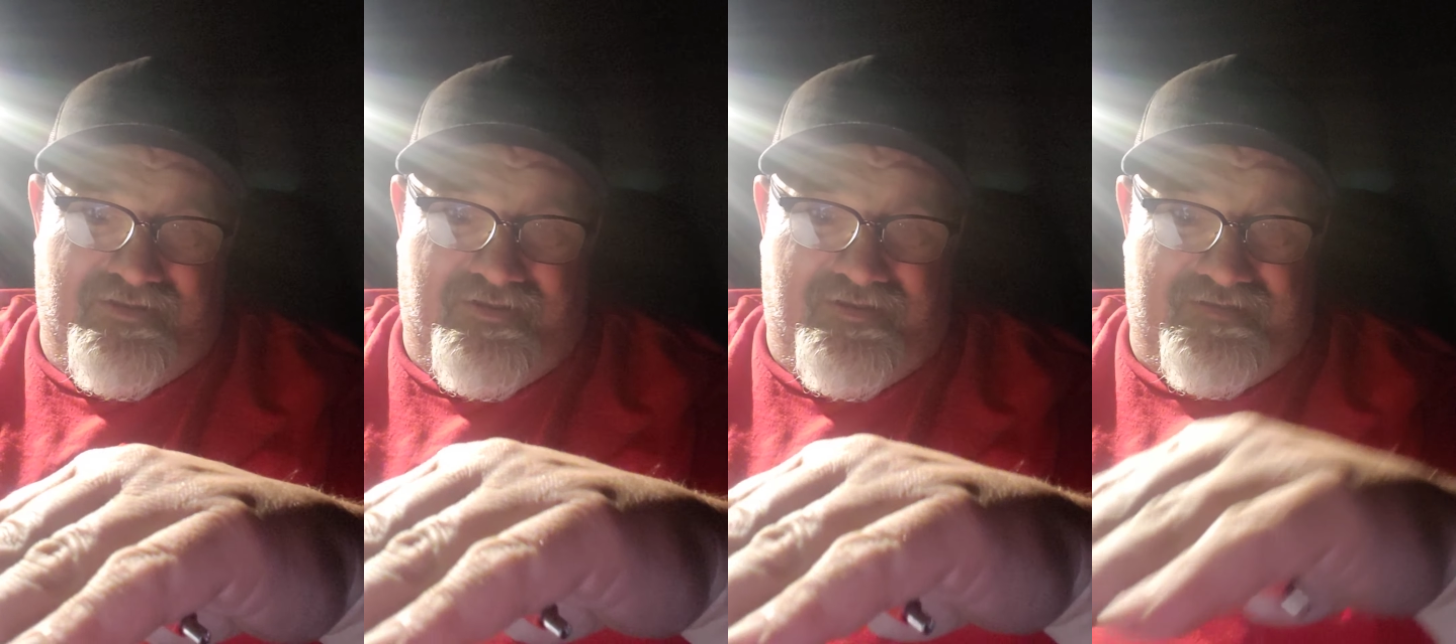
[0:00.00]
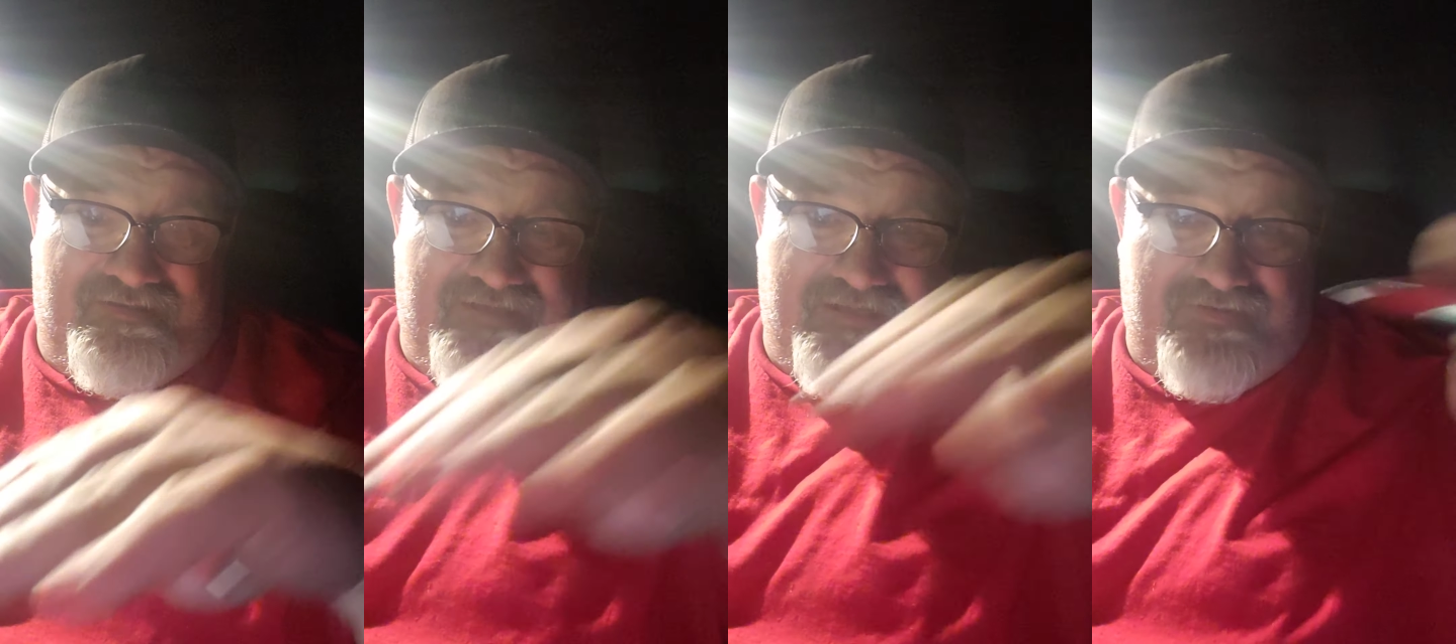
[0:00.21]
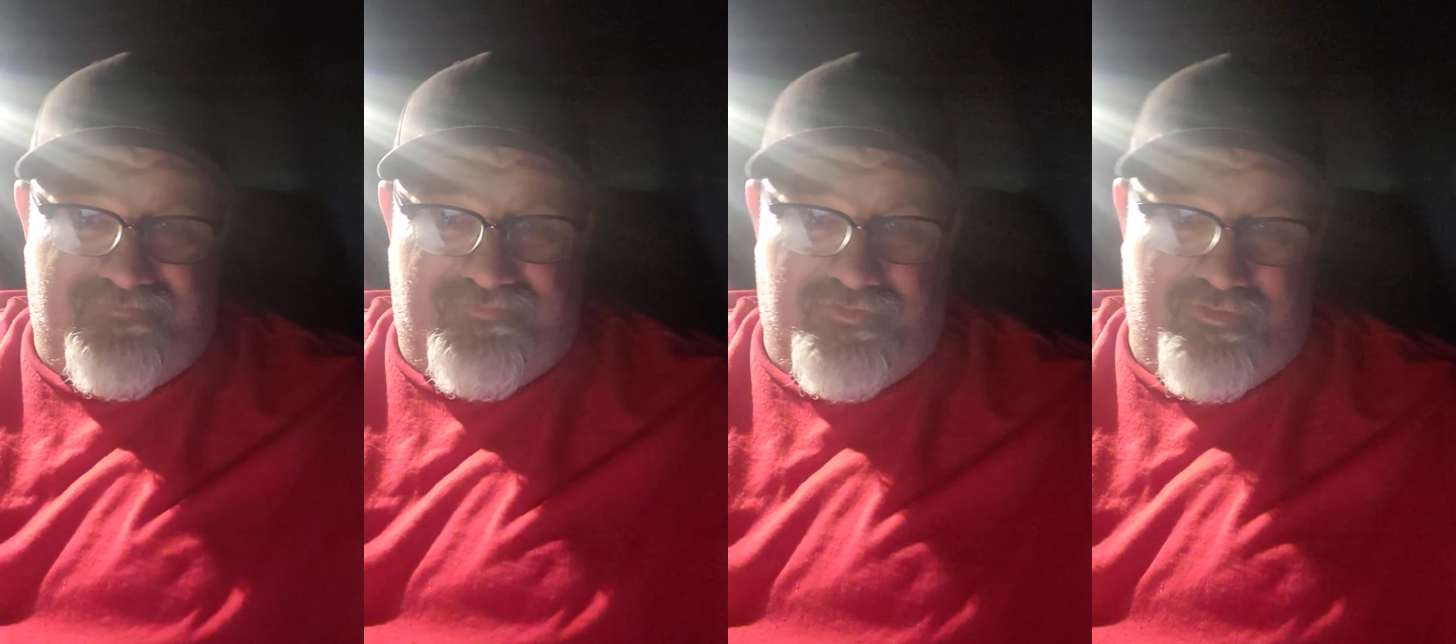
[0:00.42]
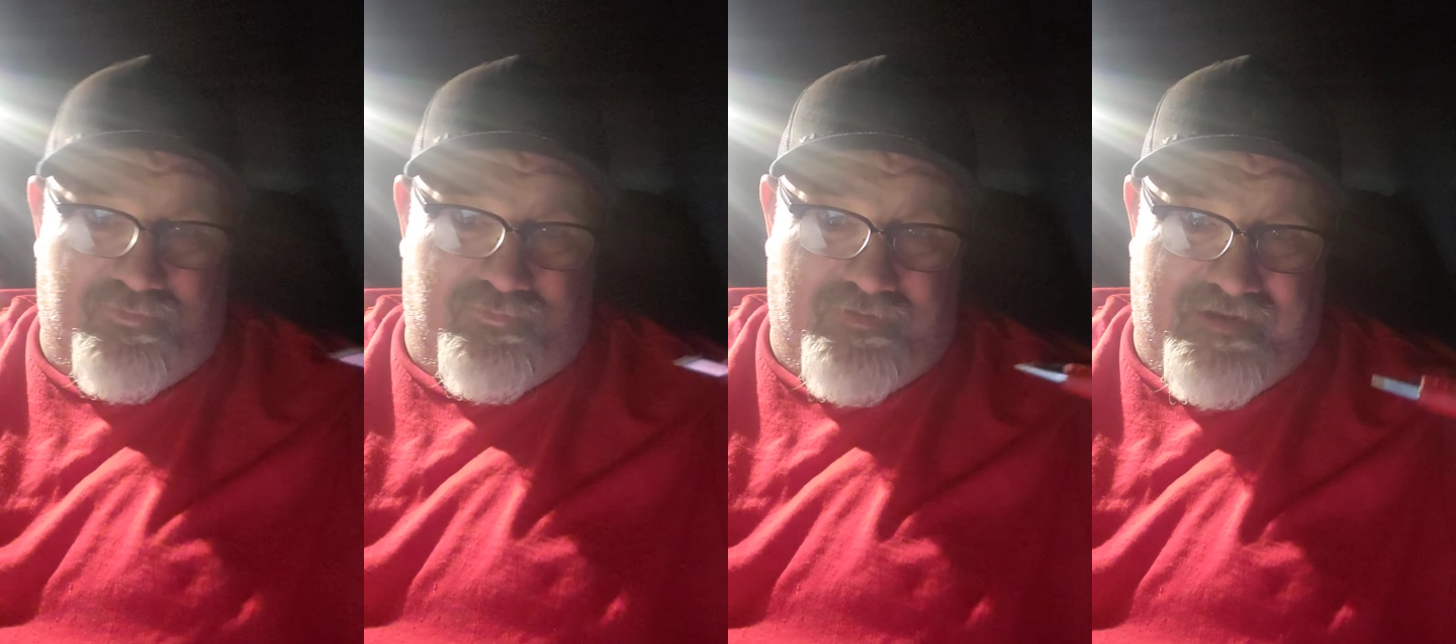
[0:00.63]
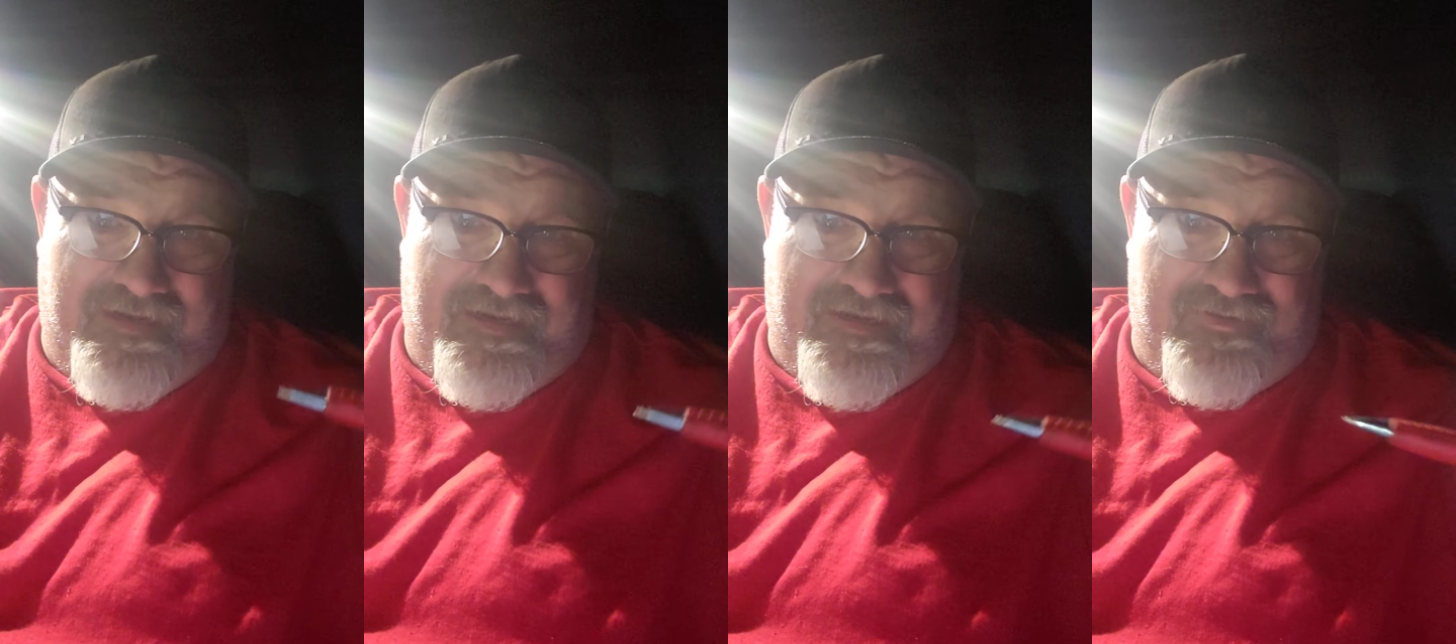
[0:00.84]
a 10-foot
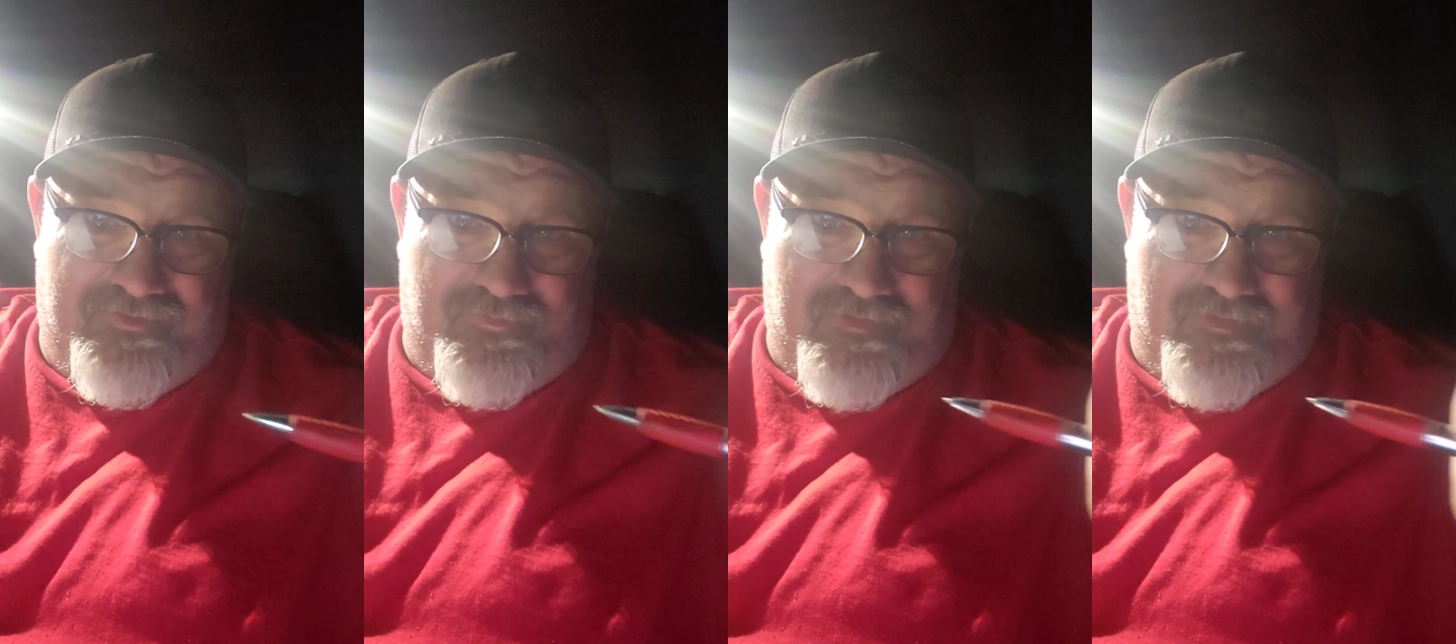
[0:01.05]
range.